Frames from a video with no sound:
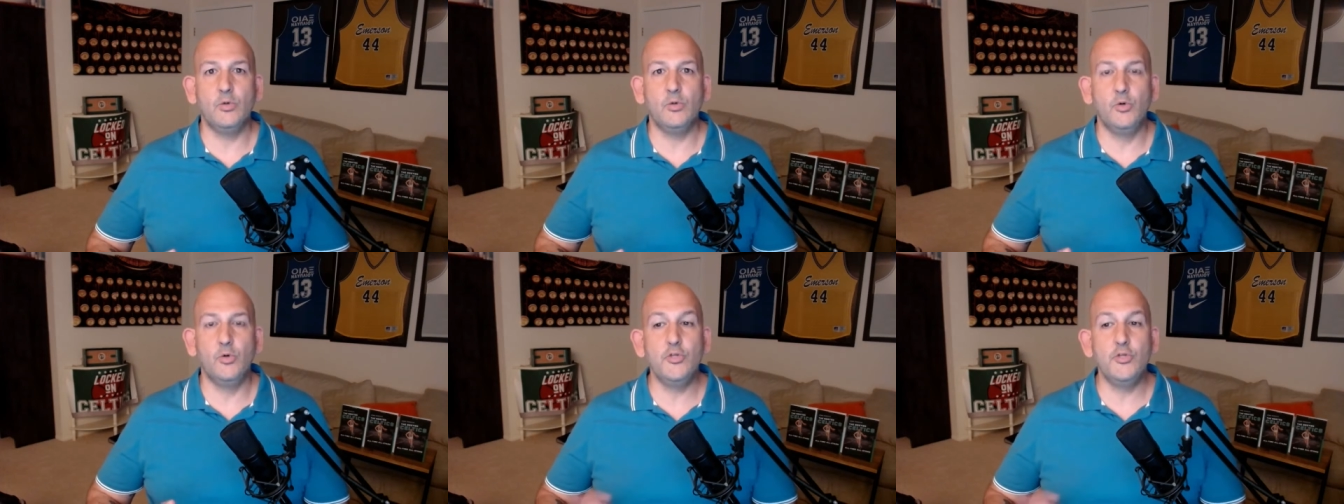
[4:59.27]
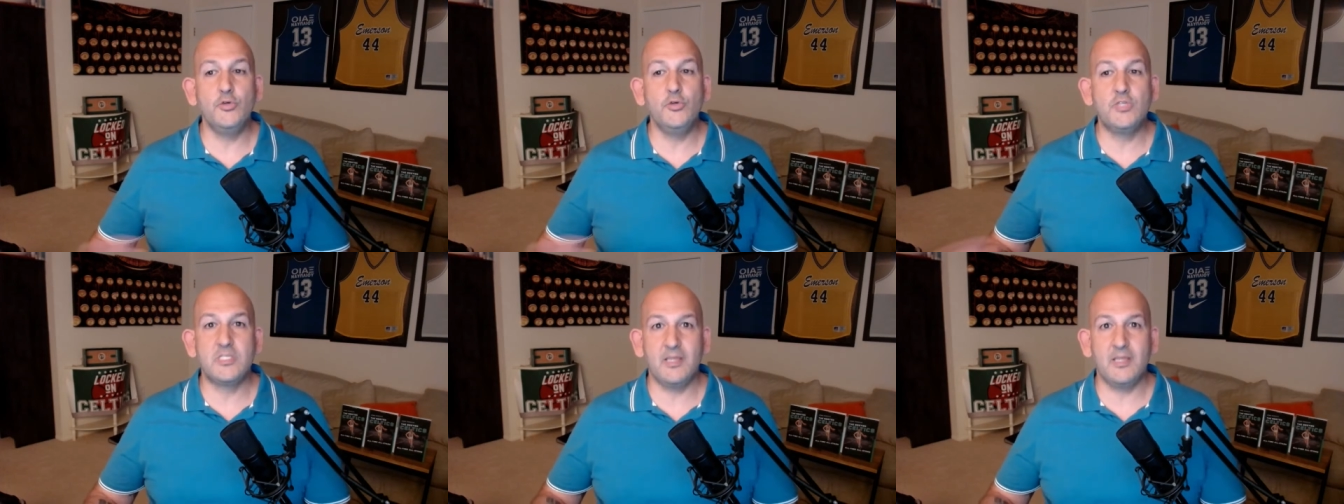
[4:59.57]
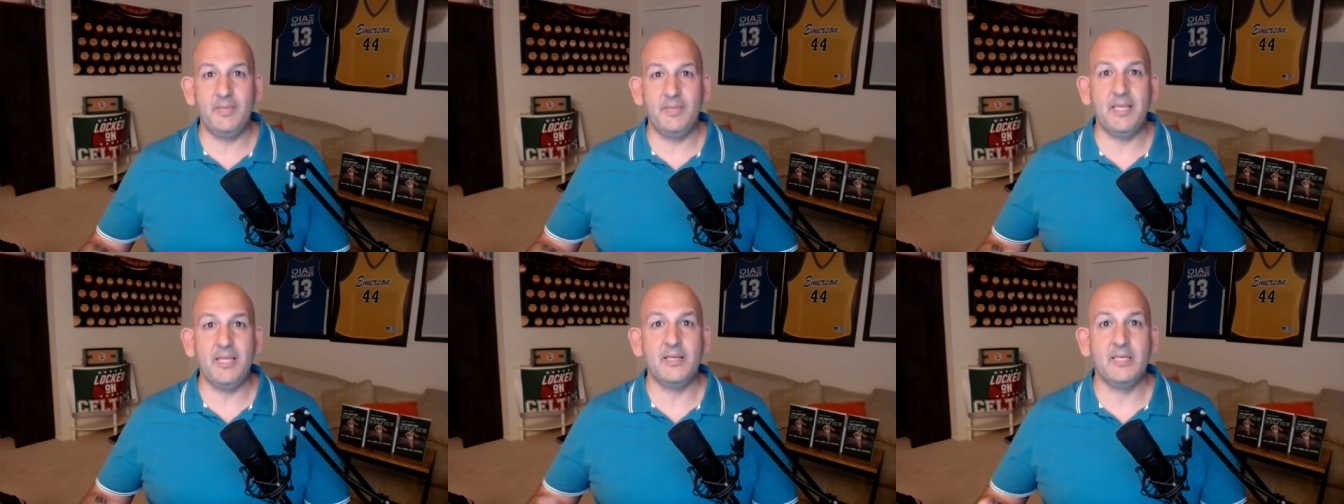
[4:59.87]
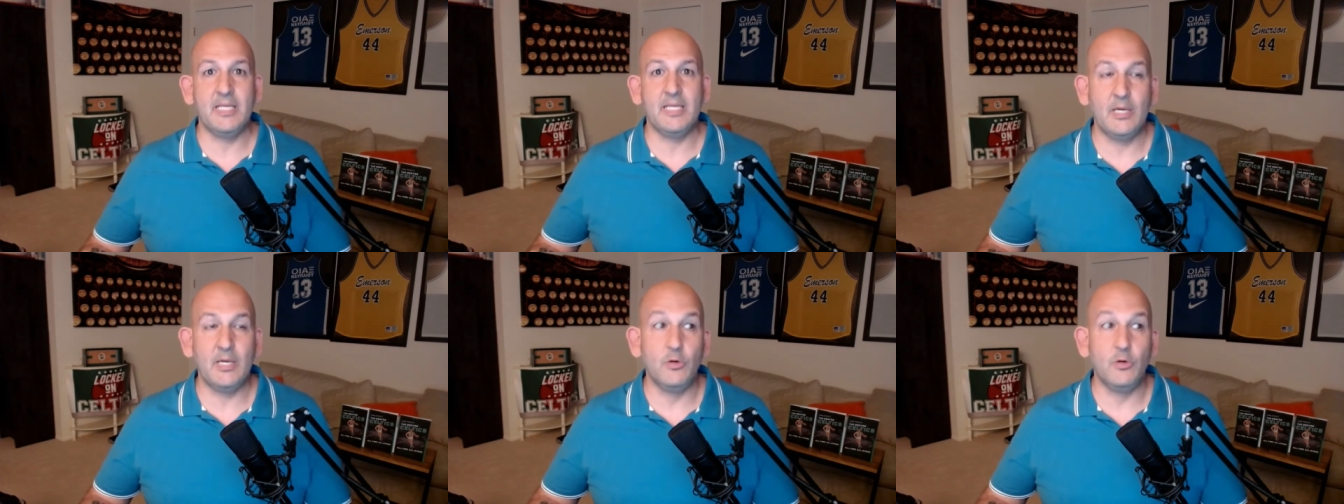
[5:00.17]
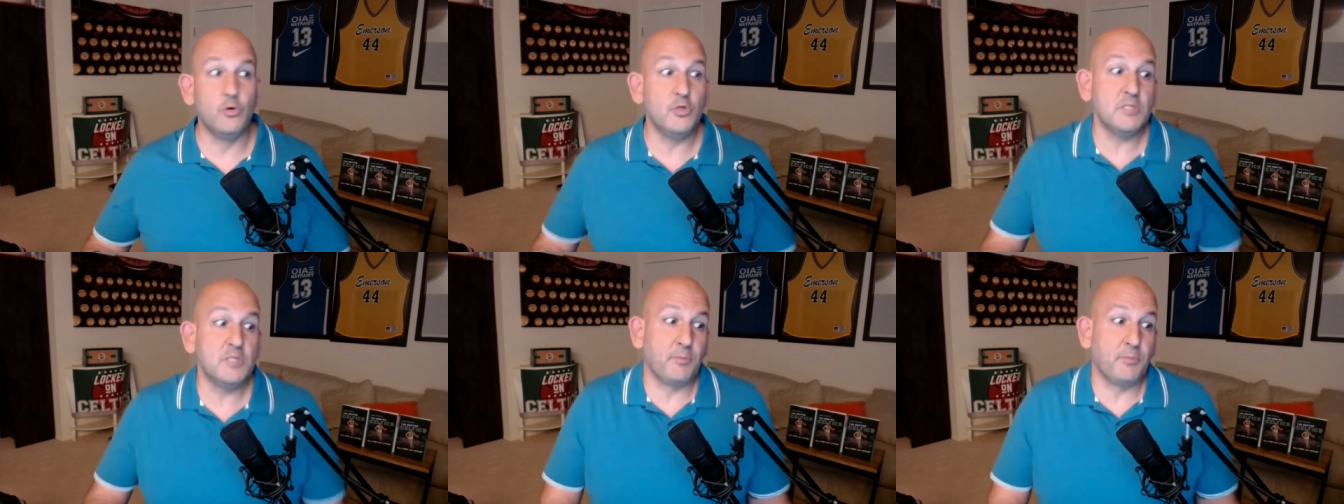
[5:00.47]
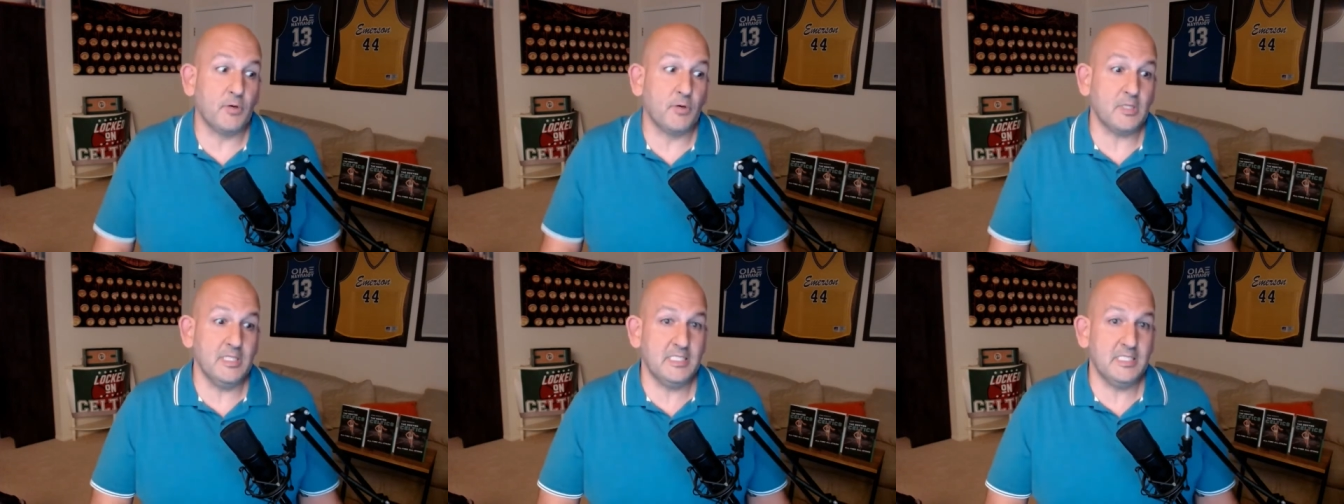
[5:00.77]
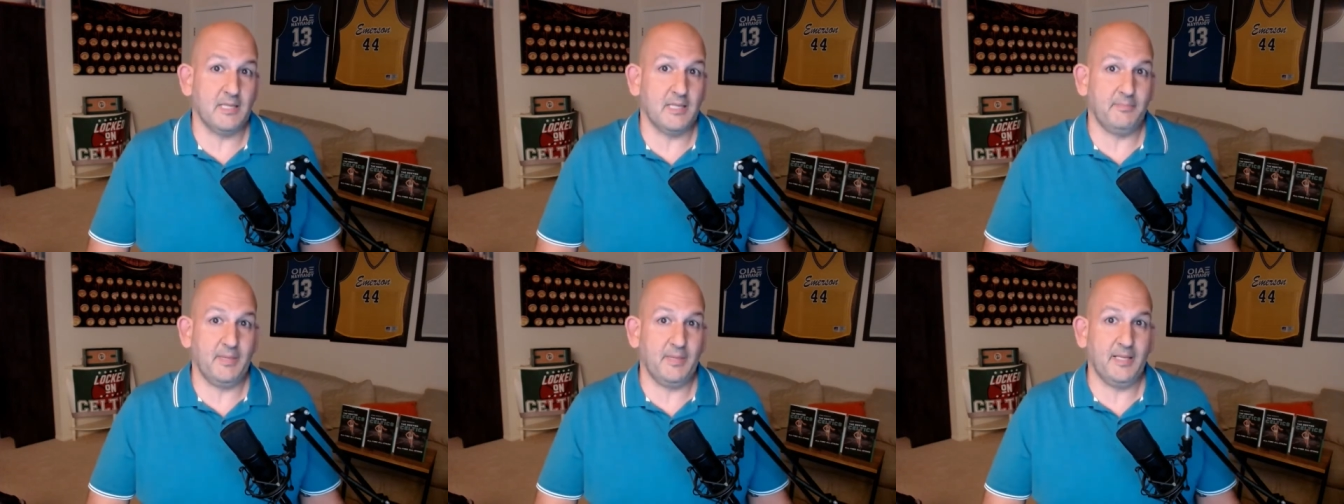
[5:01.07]
who do you sub in? Who does
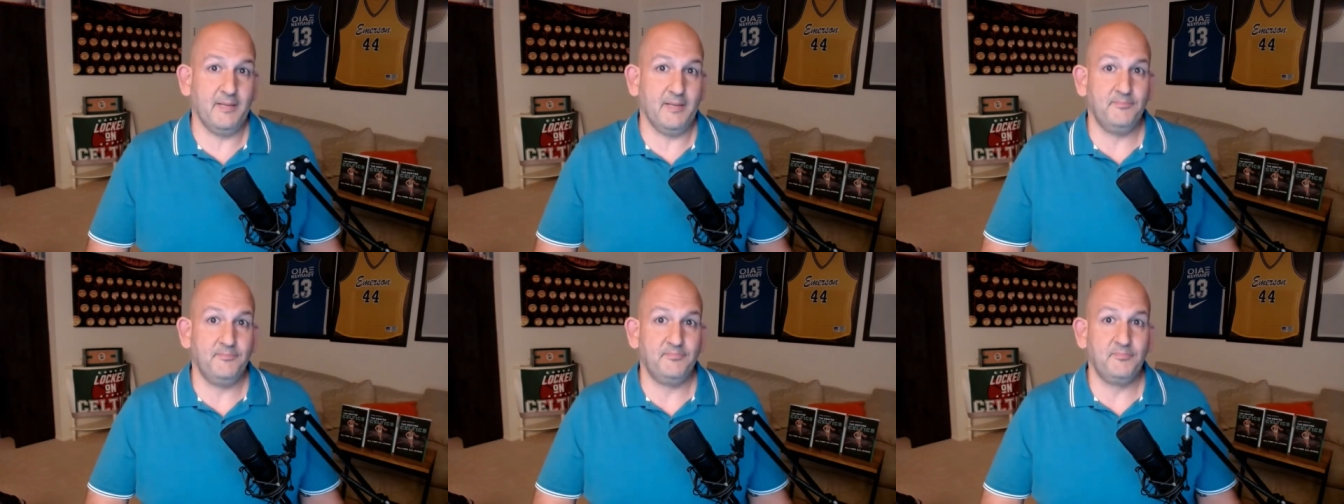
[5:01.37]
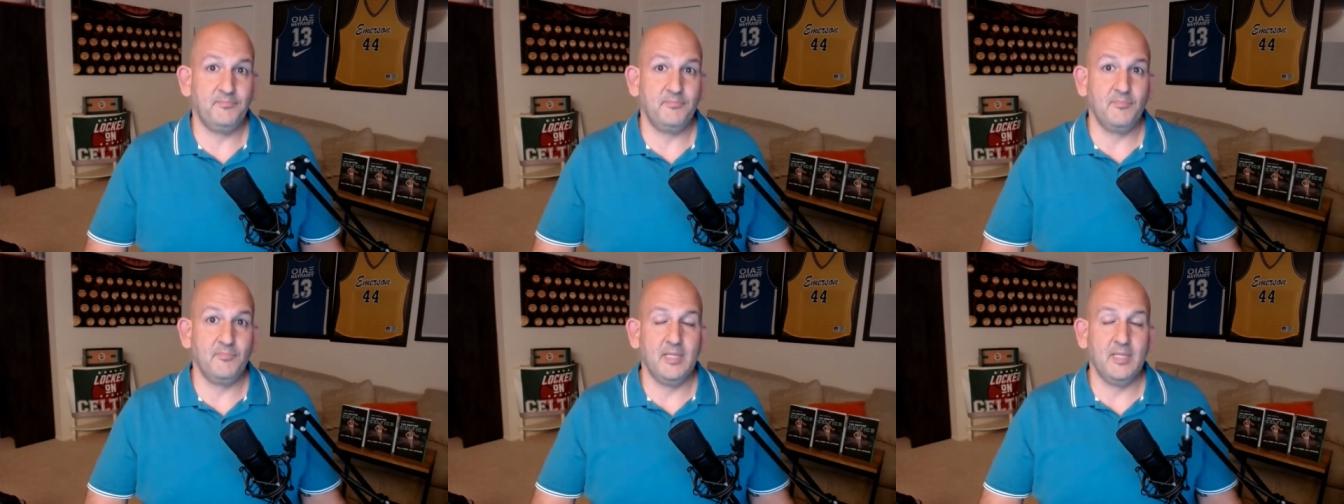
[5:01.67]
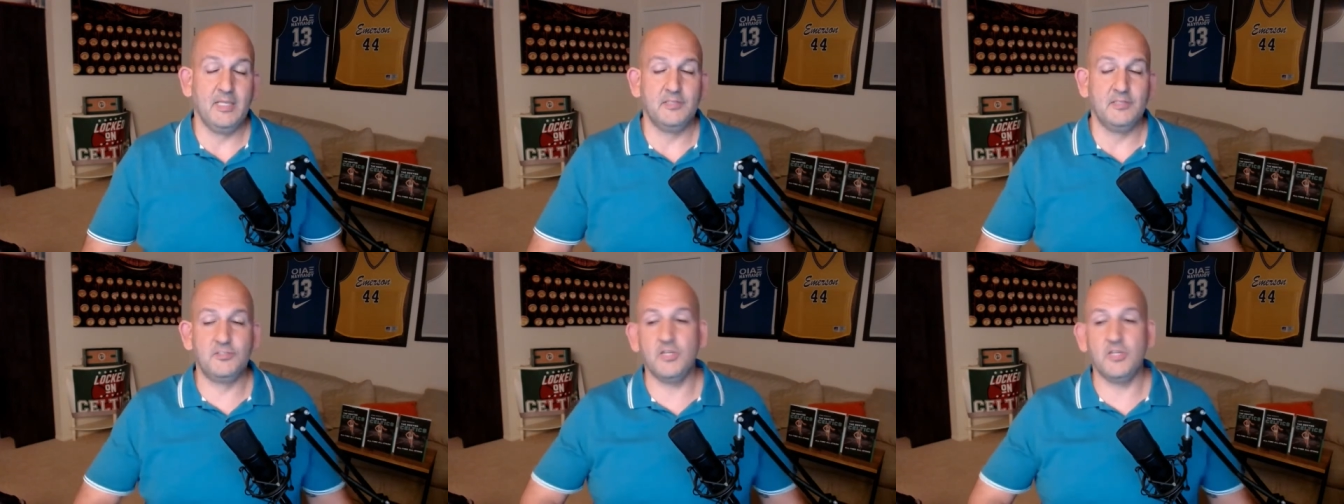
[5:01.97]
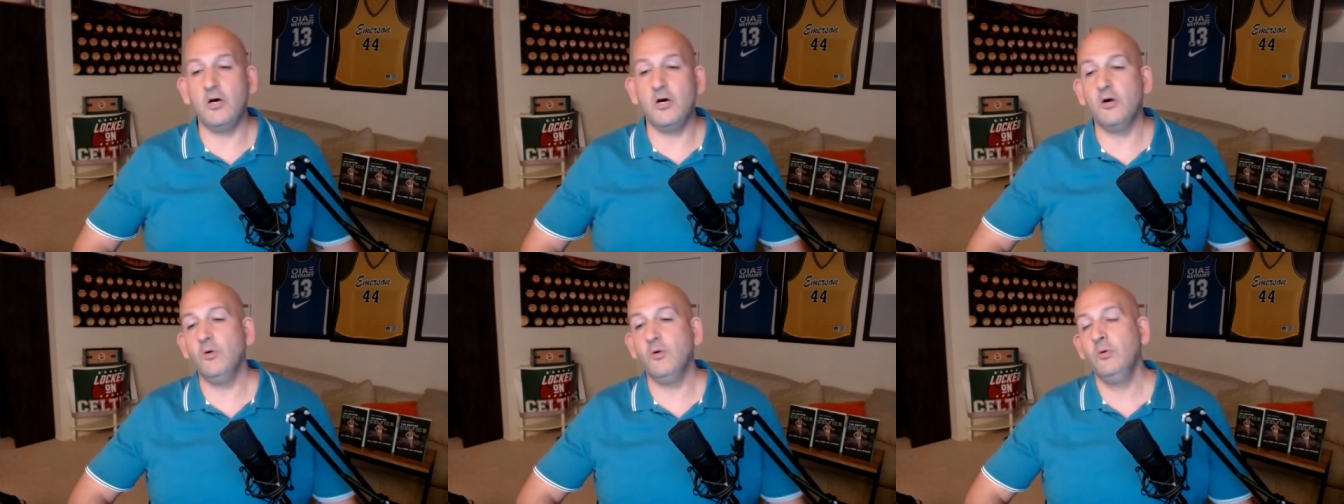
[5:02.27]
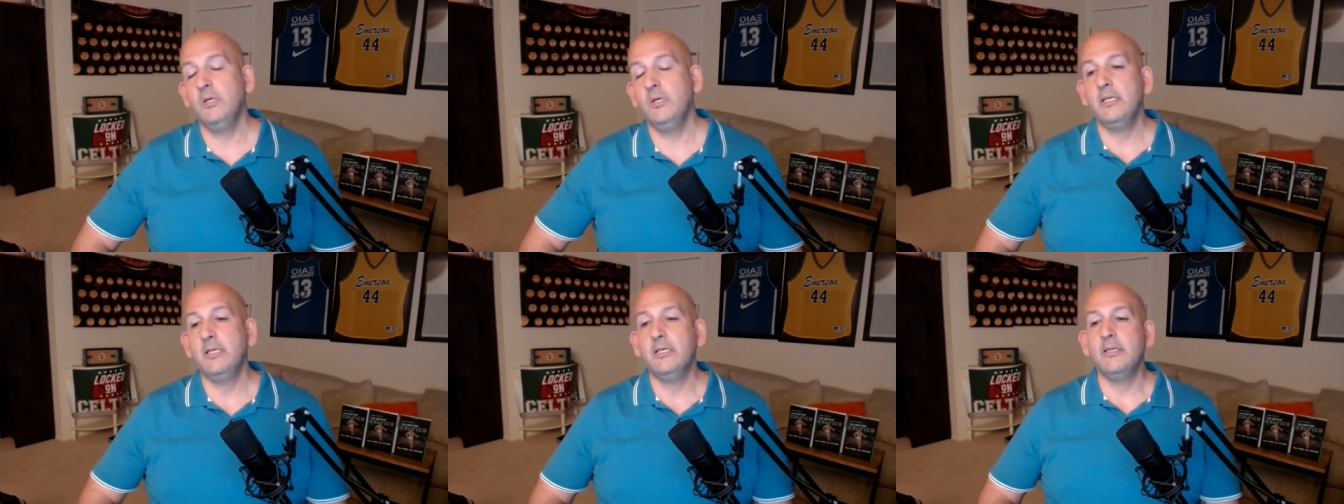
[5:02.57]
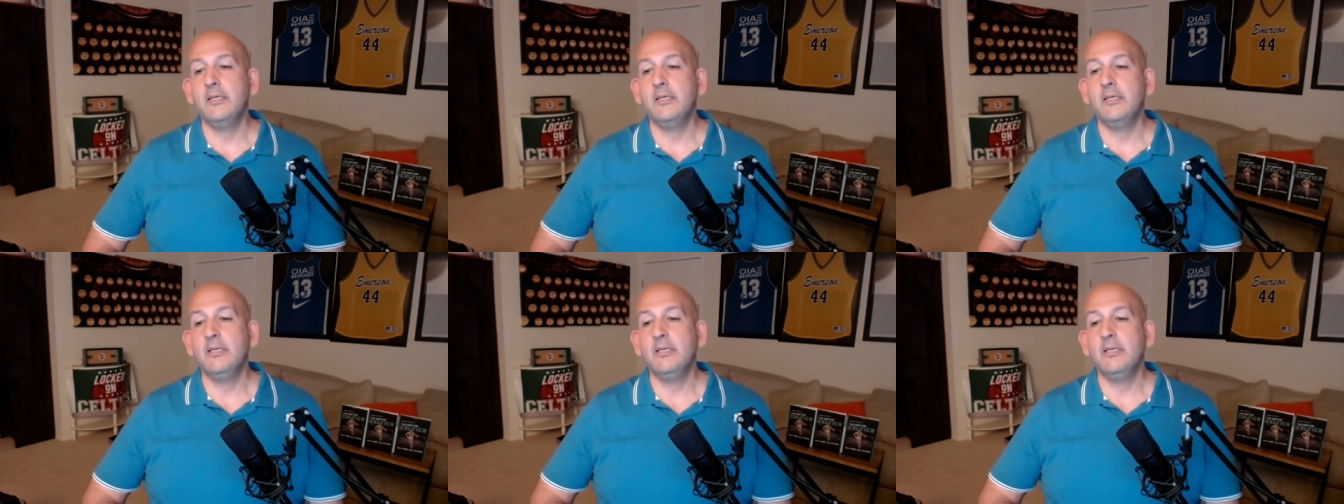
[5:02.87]
Brooklyn sub in? So